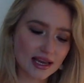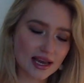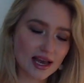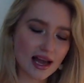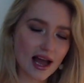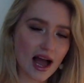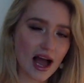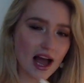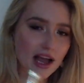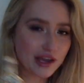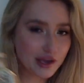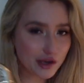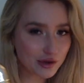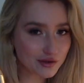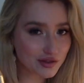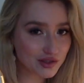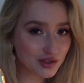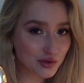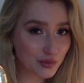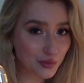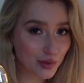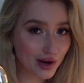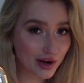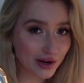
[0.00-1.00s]
I used
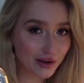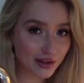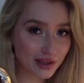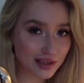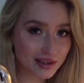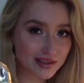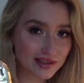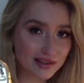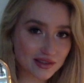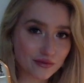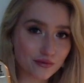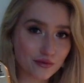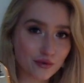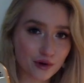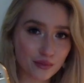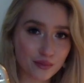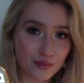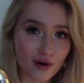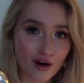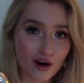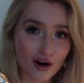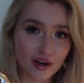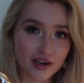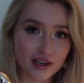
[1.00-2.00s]
to wear this for
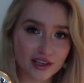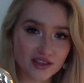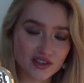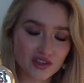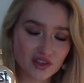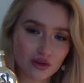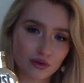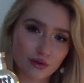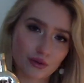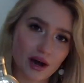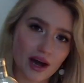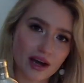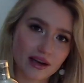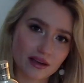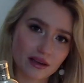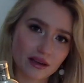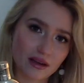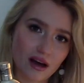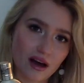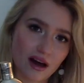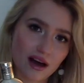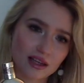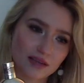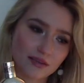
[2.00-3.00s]
parties quite a
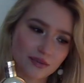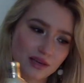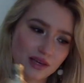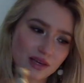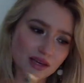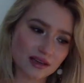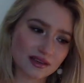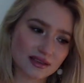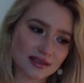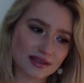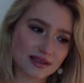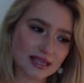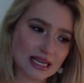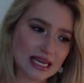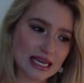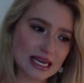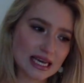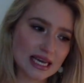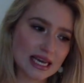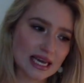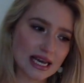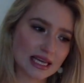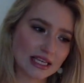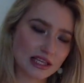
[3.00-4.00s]
lot because
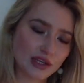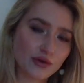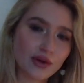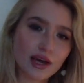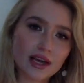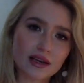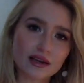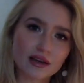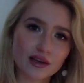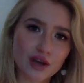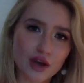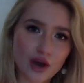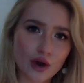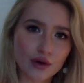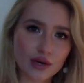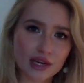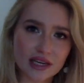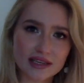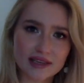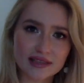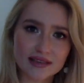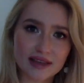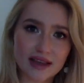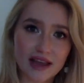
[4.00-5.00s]
you get
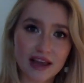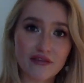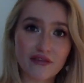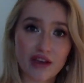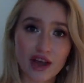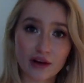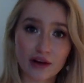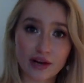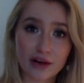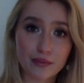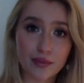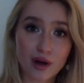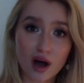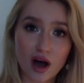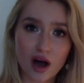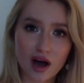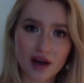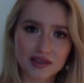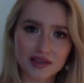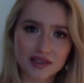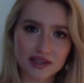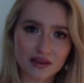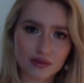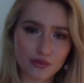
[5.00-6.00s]
noticed in a very
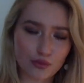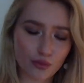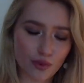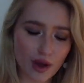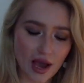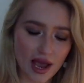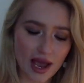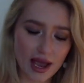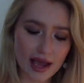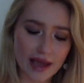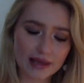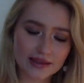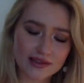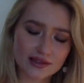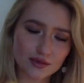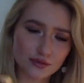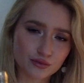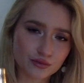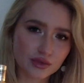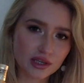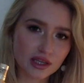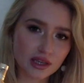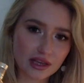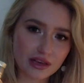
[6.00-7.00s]
positive way. It's
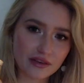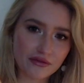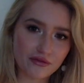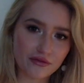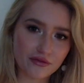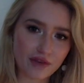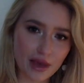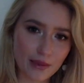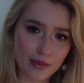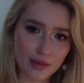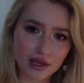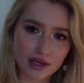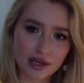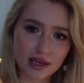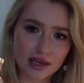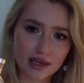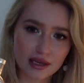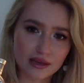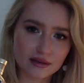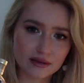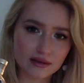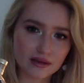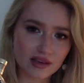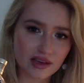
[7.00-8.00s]
really
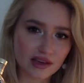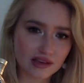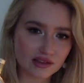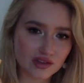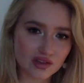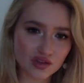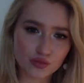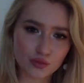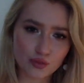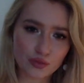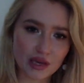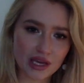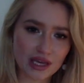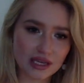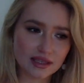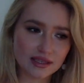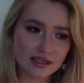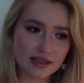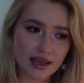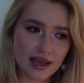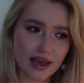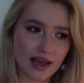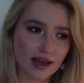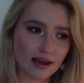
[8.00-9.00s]
feminine and sweet,
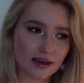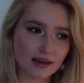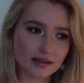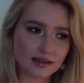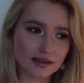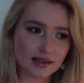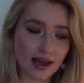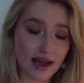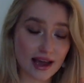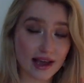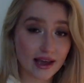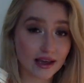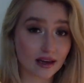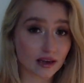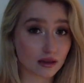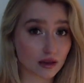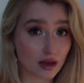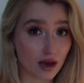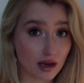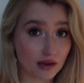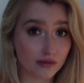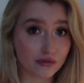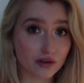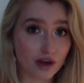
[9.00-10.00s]
and I get a
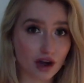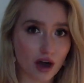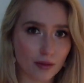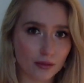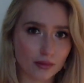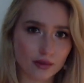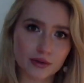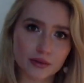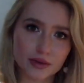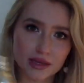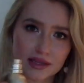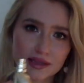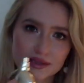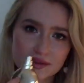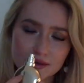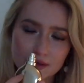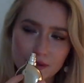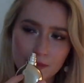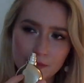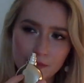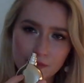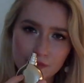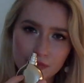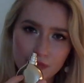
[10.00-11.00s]
lot of compliments
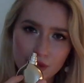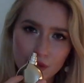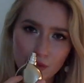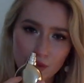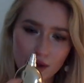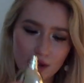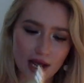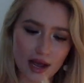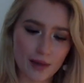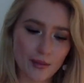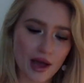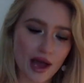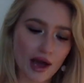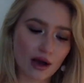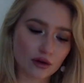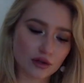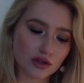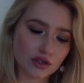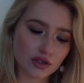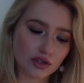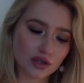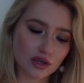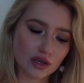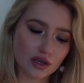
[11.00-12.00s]
when I'm
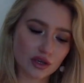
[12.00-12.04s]
out